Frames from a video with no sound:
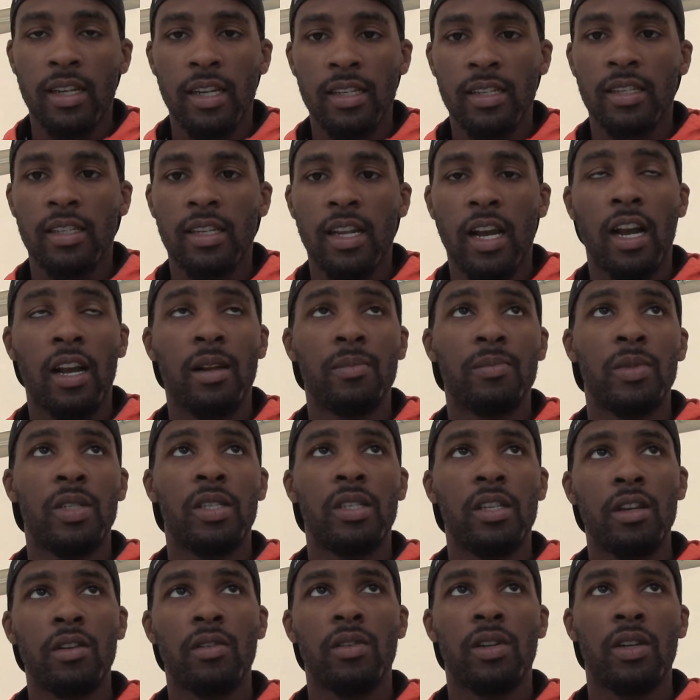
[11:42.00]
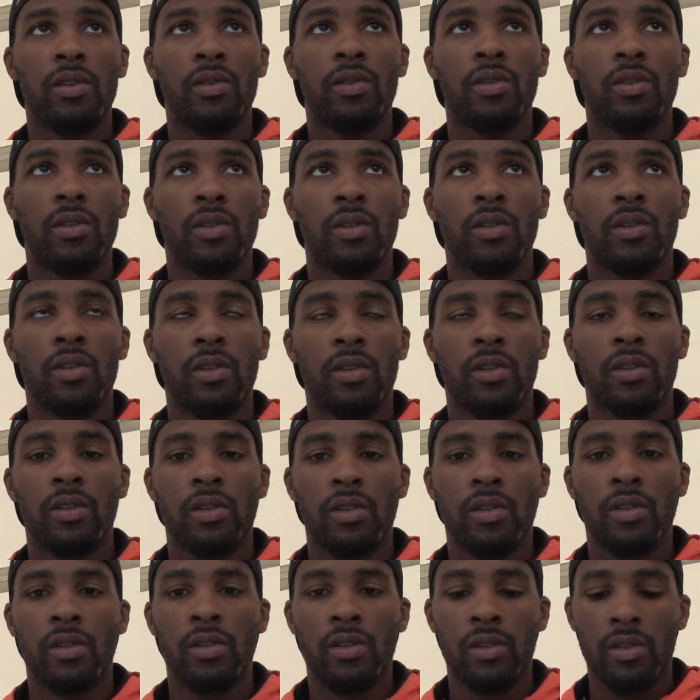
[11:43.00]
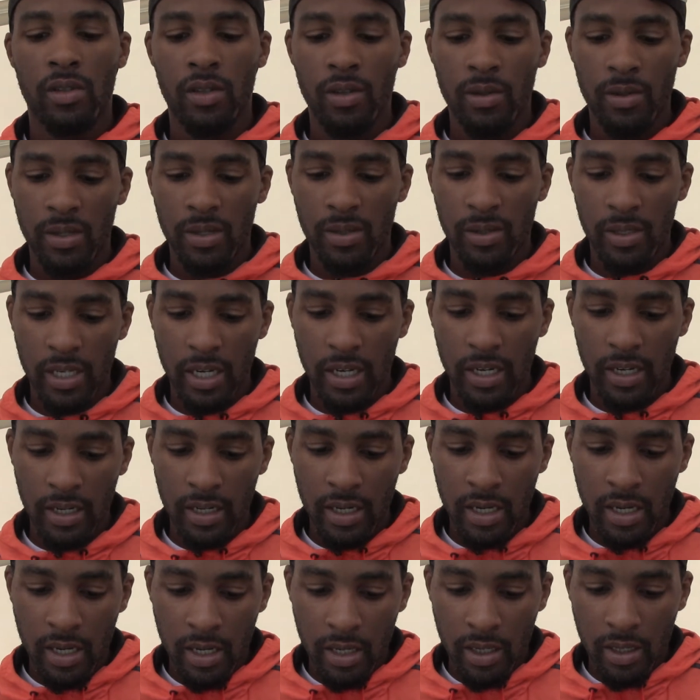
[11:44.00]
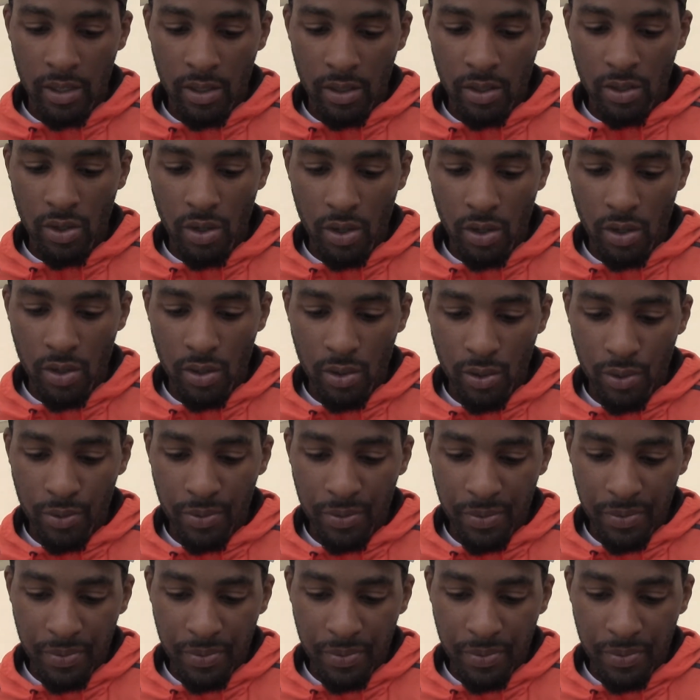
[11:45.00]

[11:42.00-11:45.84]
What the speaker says: non-material. See what I'm saying? So